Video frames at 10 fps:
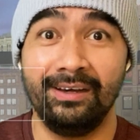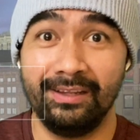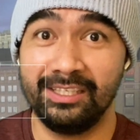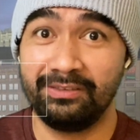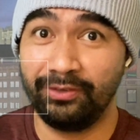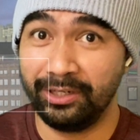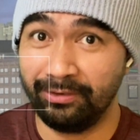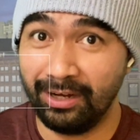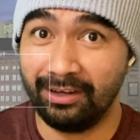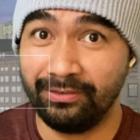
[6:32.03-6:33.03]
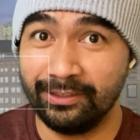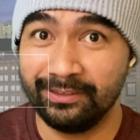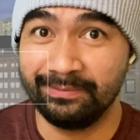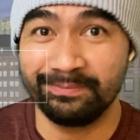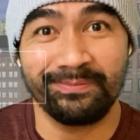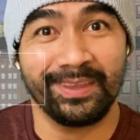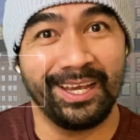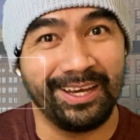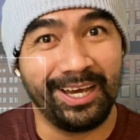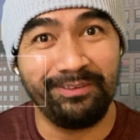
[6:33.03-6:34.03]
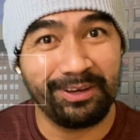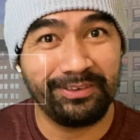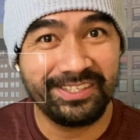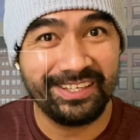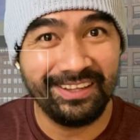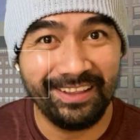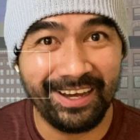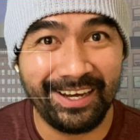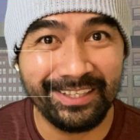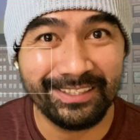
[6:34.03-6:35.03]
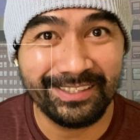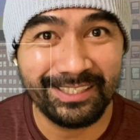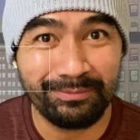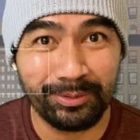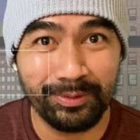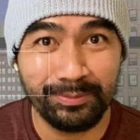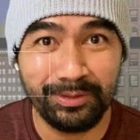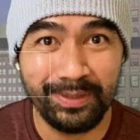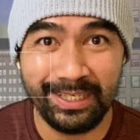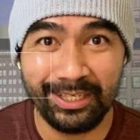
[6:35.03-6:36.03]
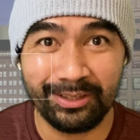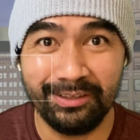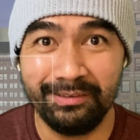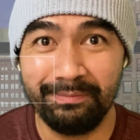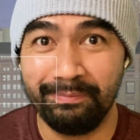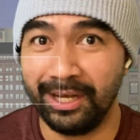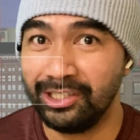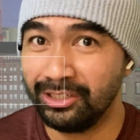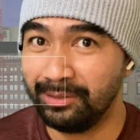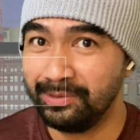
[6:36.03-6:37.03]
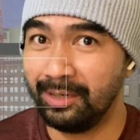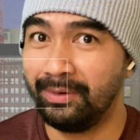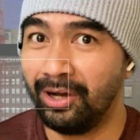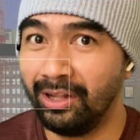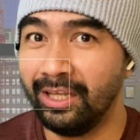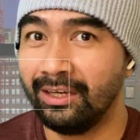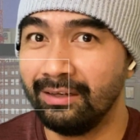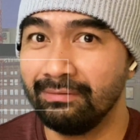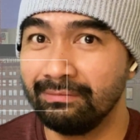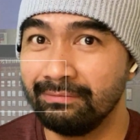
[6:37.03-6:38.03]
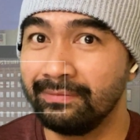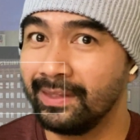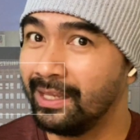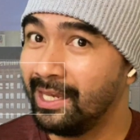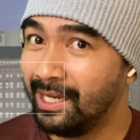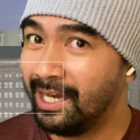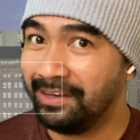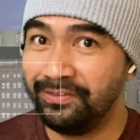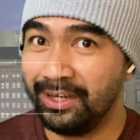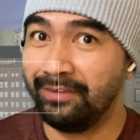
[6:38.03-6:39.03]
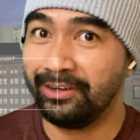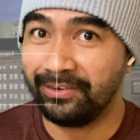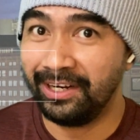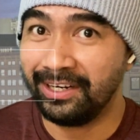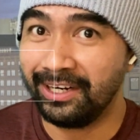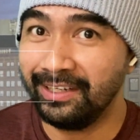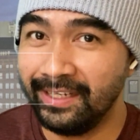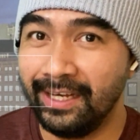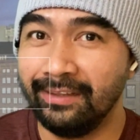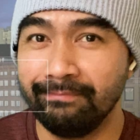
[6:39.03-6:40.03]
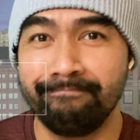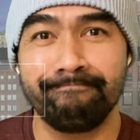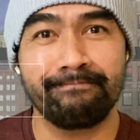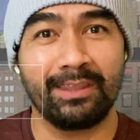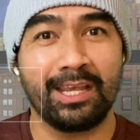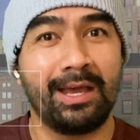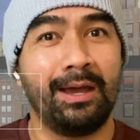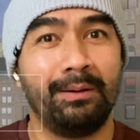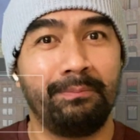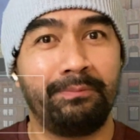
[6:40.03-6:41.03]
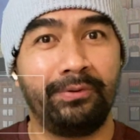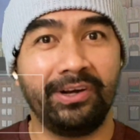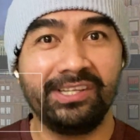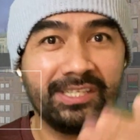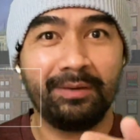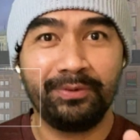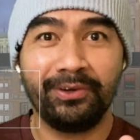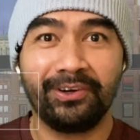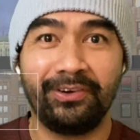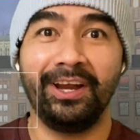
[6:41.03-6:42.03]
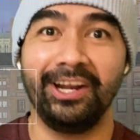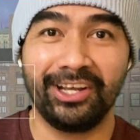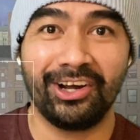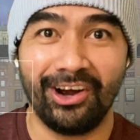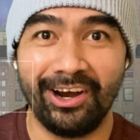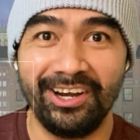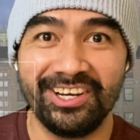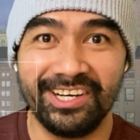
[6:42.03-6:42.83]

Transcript: That's pretty rough. Have you ever seen that scene from the movie Confession of Shopaholic? If you have a credit card debt, freeze up your credit card